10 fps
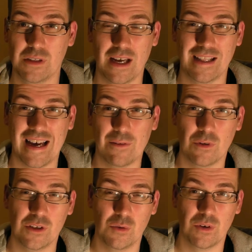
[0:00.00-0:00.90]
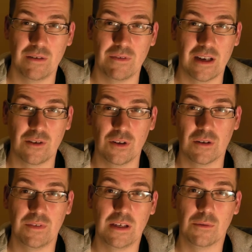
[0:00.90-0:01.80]
Second hand ones, you weren't even getting a good
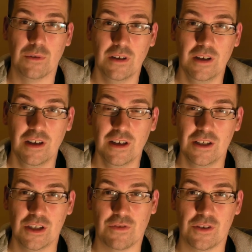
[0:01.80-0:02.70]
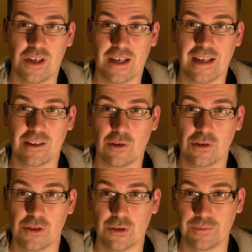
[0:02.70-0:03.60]
enough deal just for a second hand
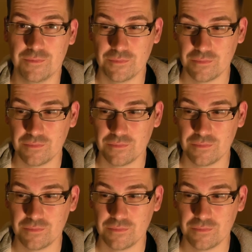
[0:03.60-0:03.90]
console.